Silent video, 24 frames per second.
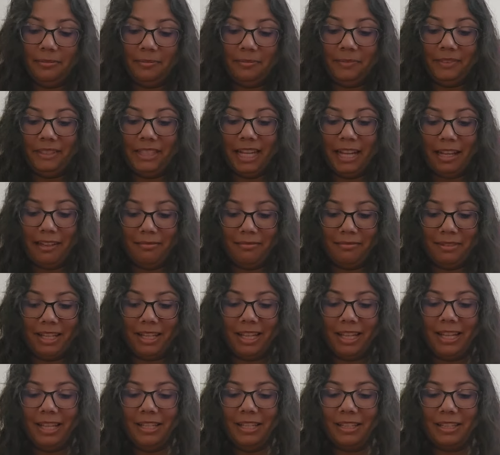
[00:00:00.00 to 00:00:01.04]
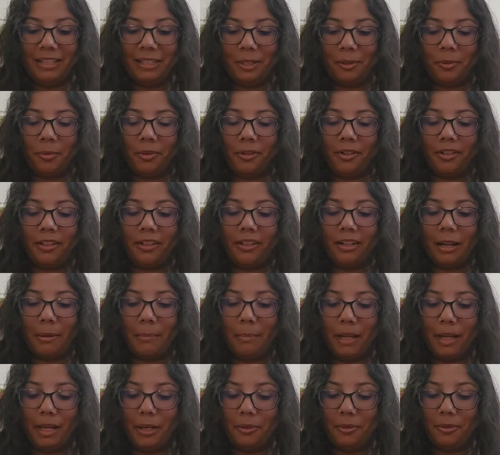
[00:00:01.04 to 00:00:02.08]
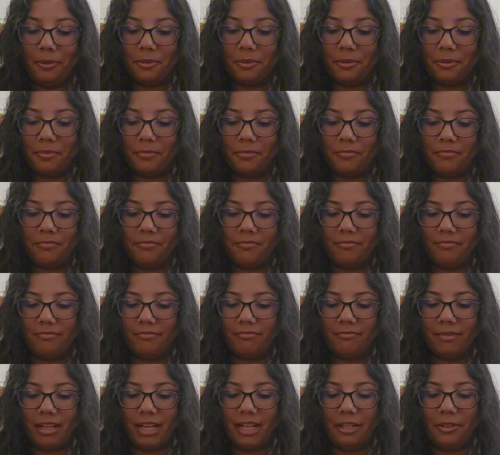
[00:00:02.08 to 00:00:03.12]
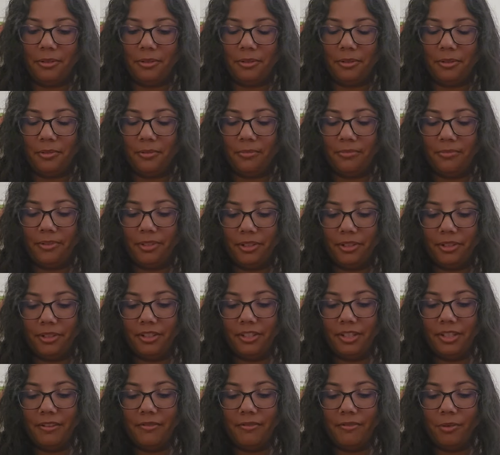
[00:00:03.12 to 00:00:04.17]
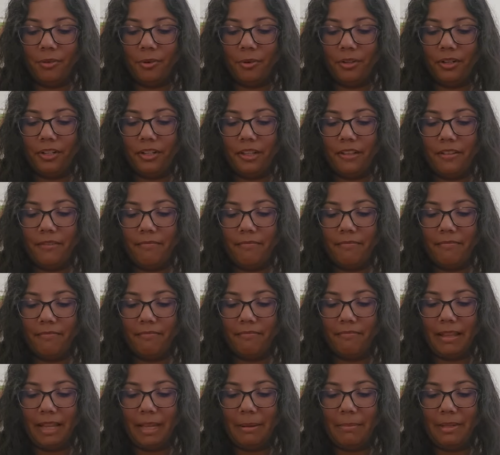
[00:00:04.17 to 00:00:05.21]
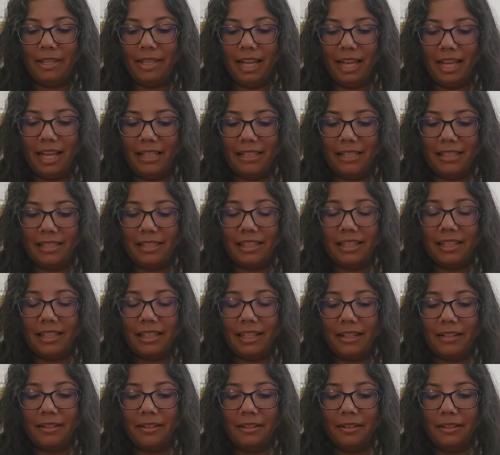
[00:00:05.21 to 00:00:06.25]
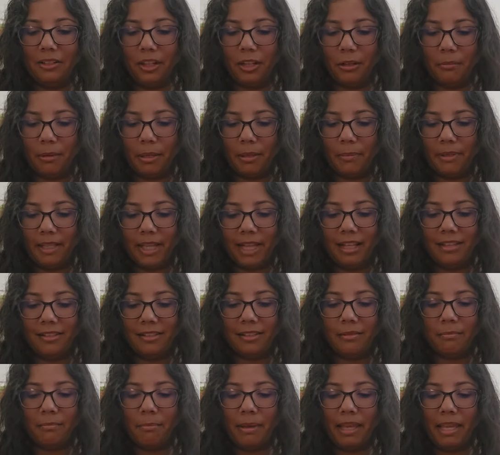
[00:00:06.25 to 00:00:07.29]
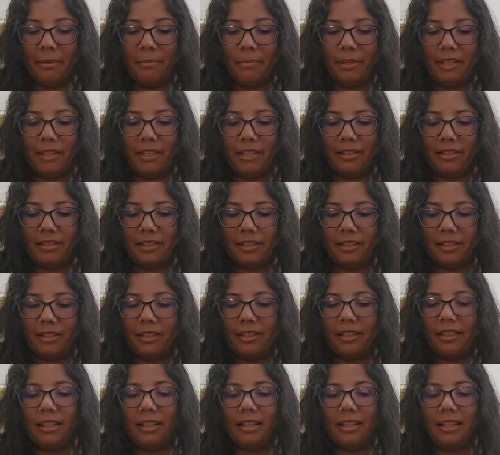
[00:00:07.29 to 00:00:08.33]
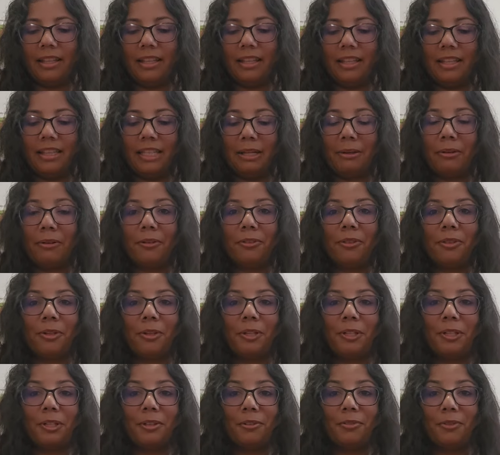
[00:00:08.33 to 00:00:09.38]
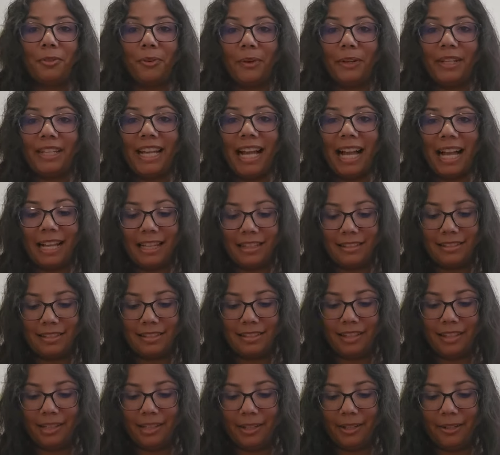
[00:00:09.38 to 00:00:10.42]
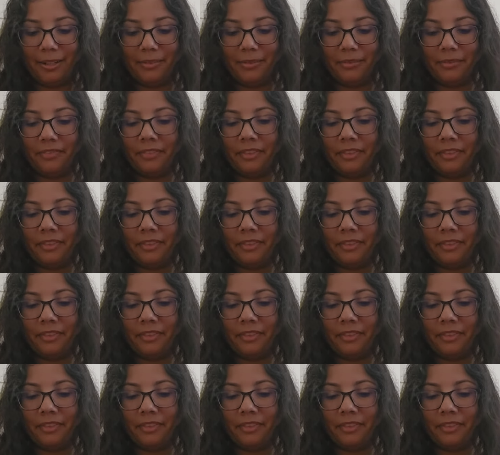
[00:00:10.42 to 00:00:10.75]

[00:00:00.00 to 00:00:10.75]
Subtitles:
yeah, there were about, I don't know, 30, 40 maybe hats in there. Not baby hats, maybe, I said. There were 30 to 40 hats in there,